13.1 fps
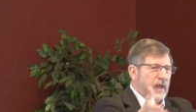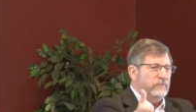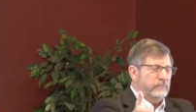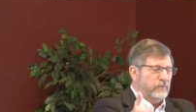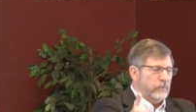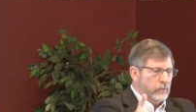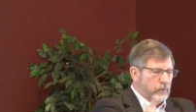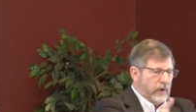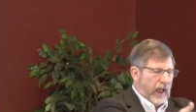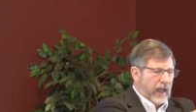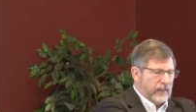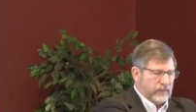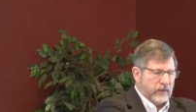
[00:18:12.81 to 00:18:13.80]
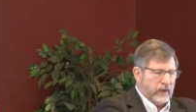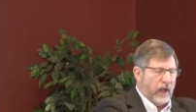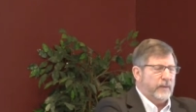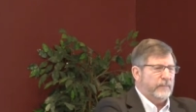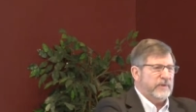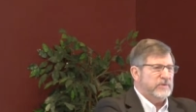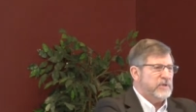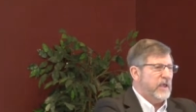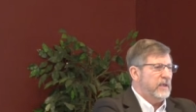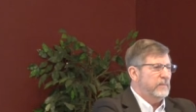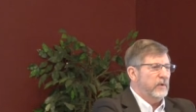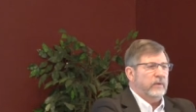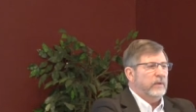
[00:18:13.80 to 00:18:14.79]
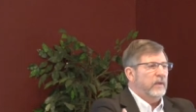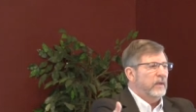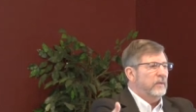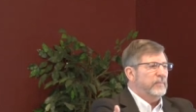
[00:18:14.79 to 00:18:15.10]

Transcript: get food at the common table?